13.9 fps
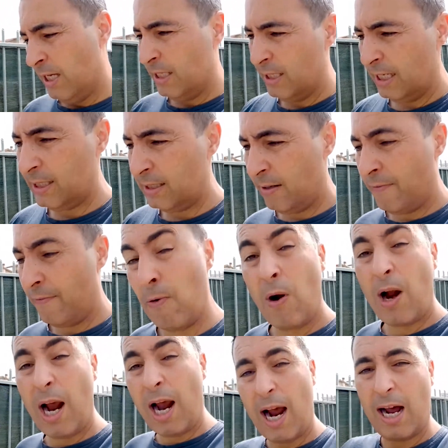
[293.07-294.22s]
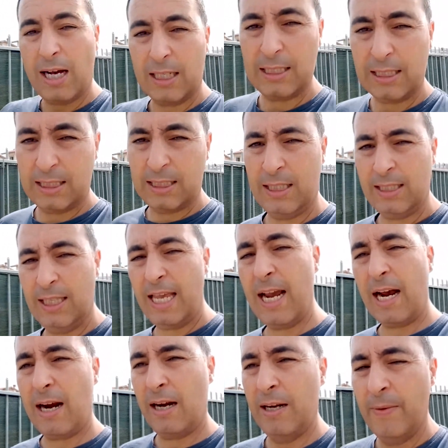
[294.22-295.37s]
that for us they
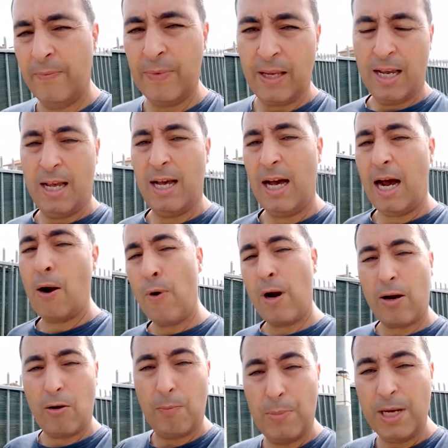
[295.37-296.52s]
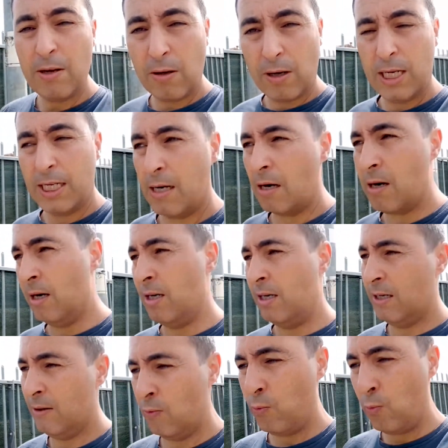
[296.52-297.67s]
are our opinion leader
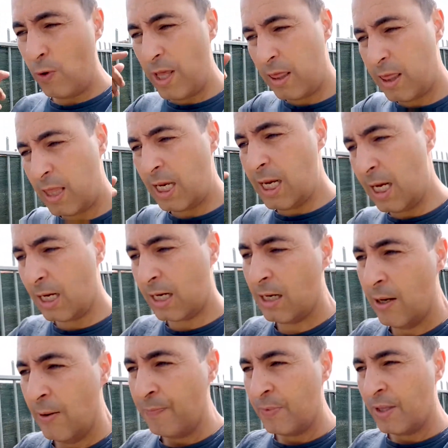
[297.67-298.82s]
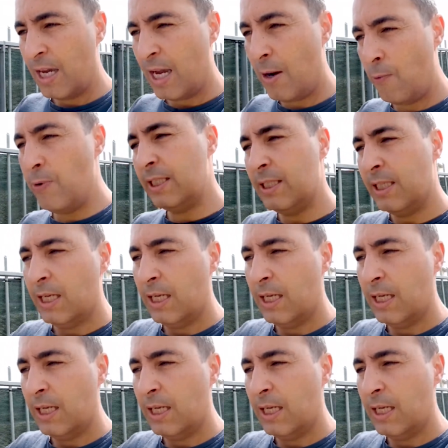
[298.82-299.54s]
we think and we